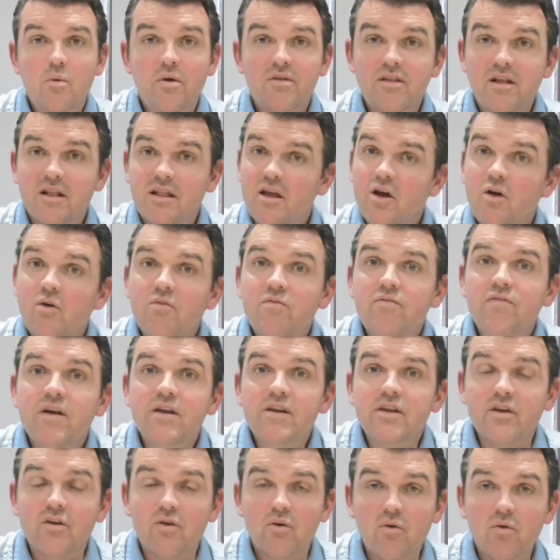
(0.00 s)
with a little
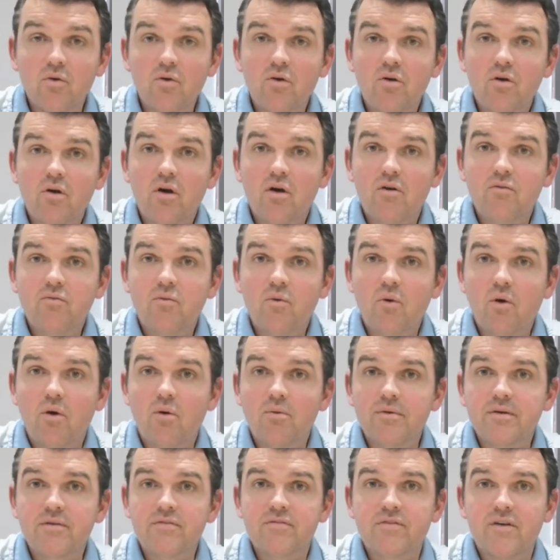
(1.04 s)
video of
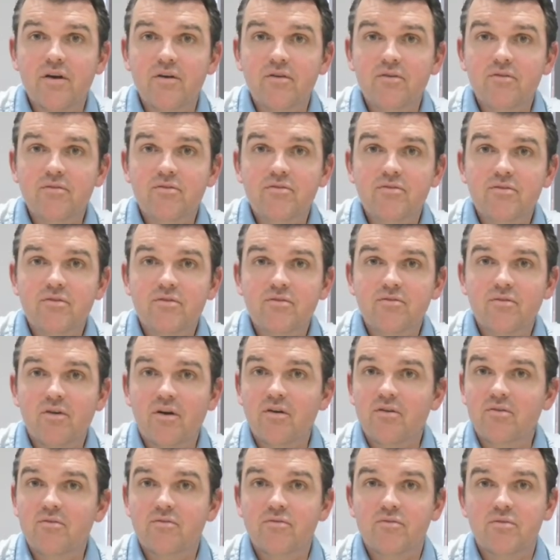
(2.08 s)
what we found
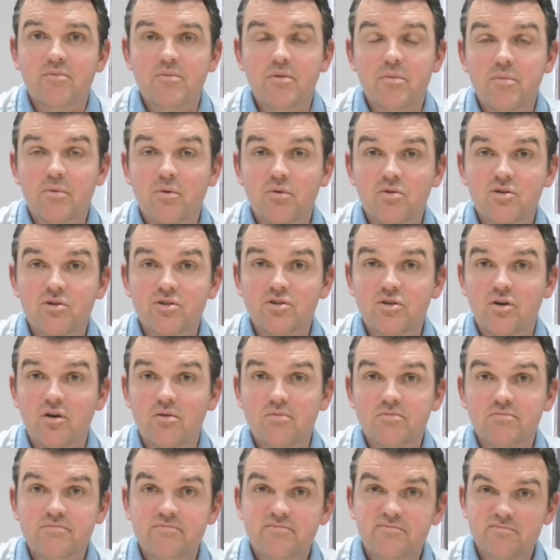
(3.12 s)
round from the pro
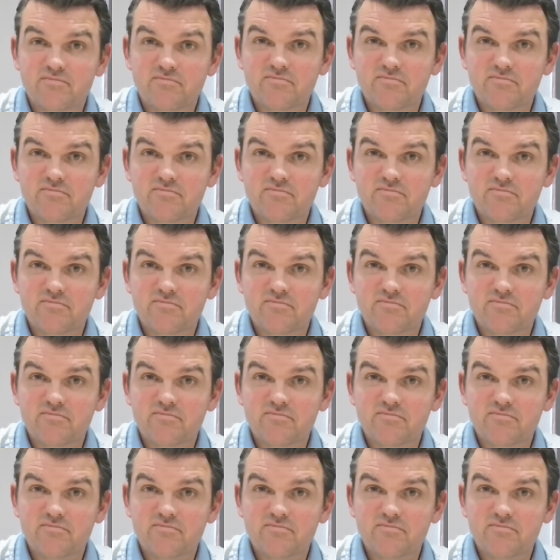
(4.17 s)
shop.